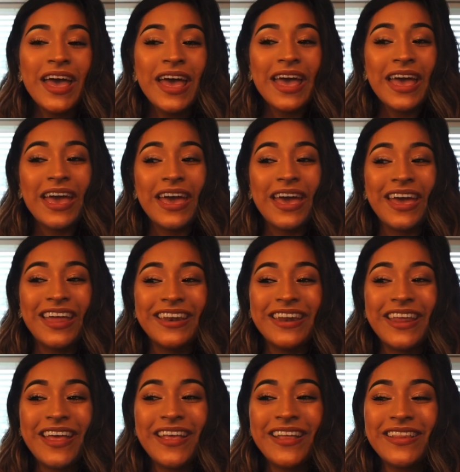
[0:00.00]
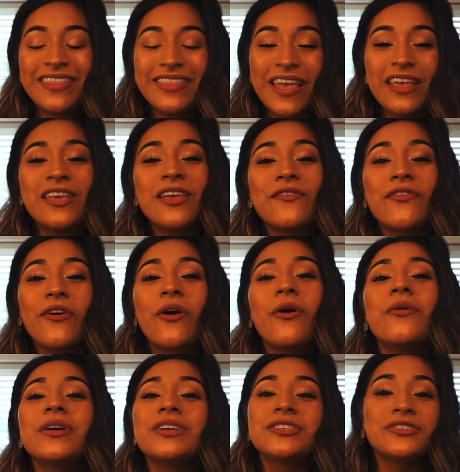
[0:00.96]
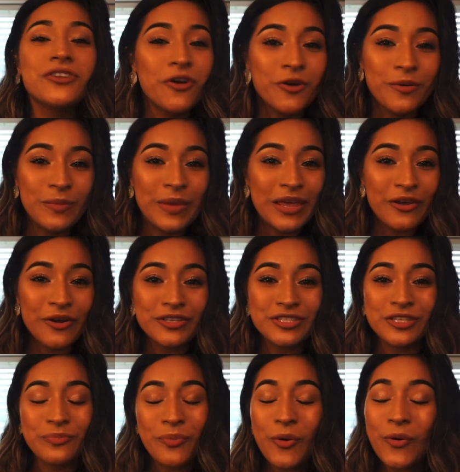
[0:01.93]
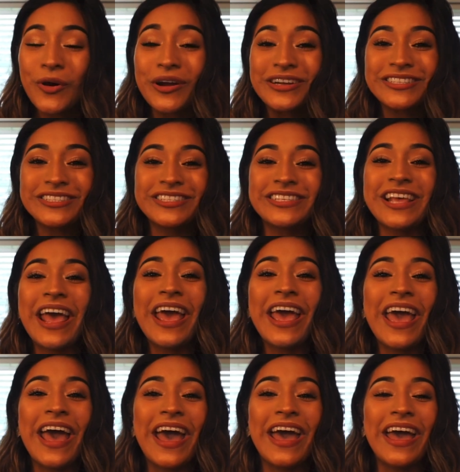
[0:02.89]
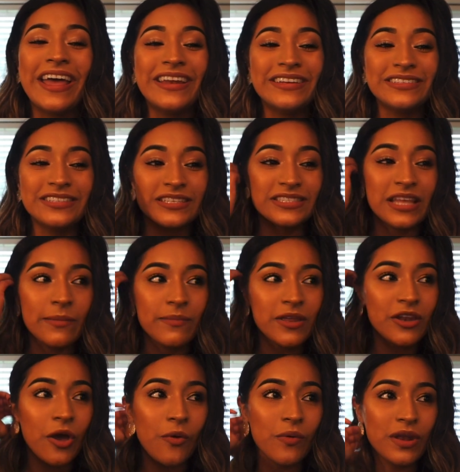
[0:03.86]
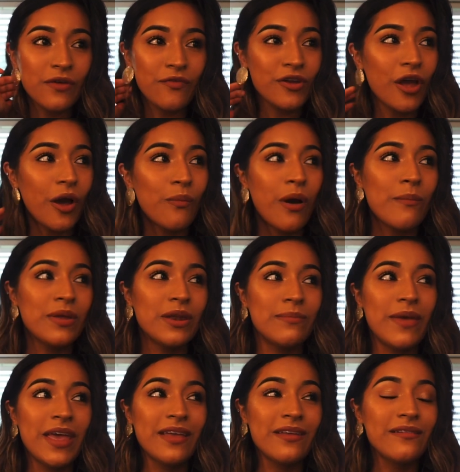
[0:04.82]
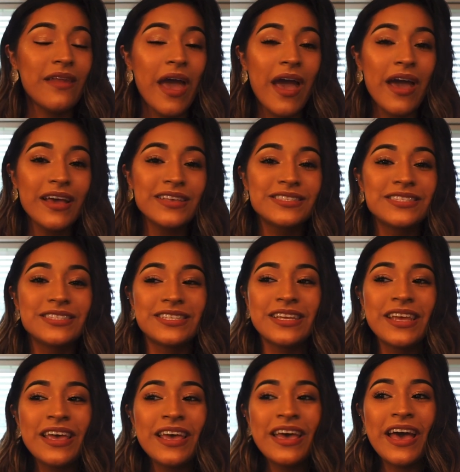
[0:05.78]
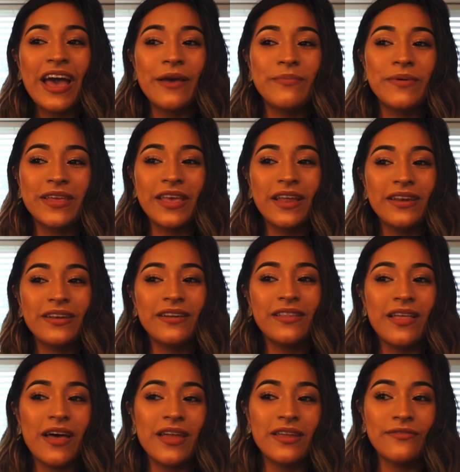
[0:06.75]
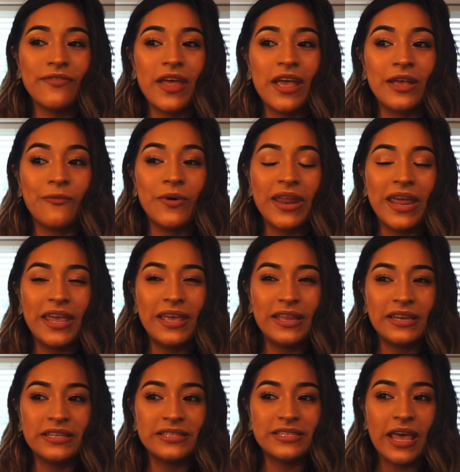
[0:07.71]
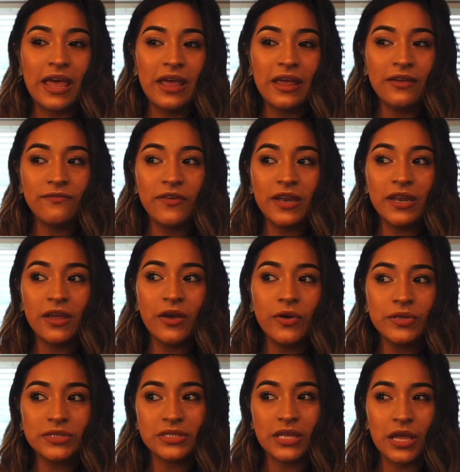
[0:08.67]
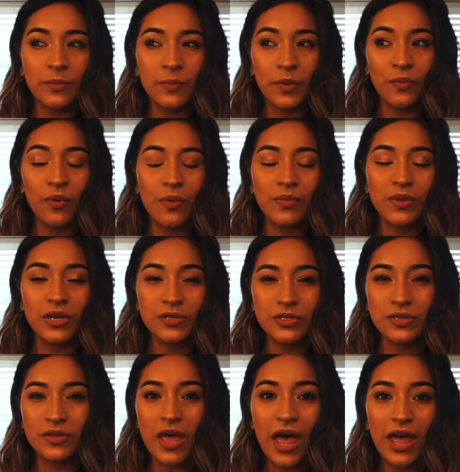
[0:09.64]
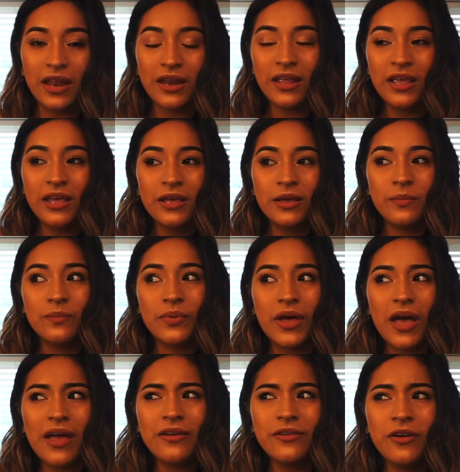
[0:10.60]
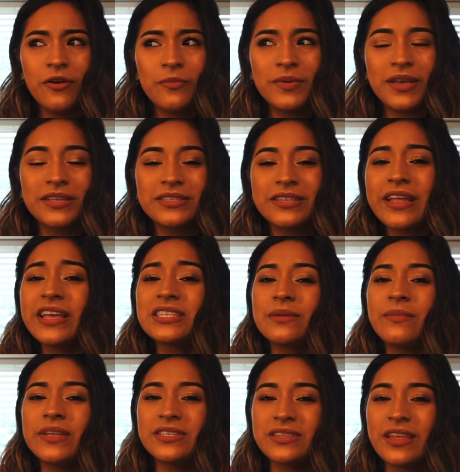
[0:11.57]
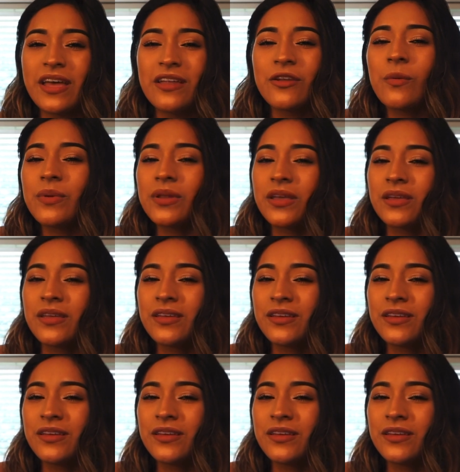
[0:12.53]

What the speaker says: and thank you for always showing me your support, and just let me know whatever y'all want me to make next. I've been getting a lot of like what I eat in a day videos, like people want me to do that, but I don't know, because the last time I did that nobody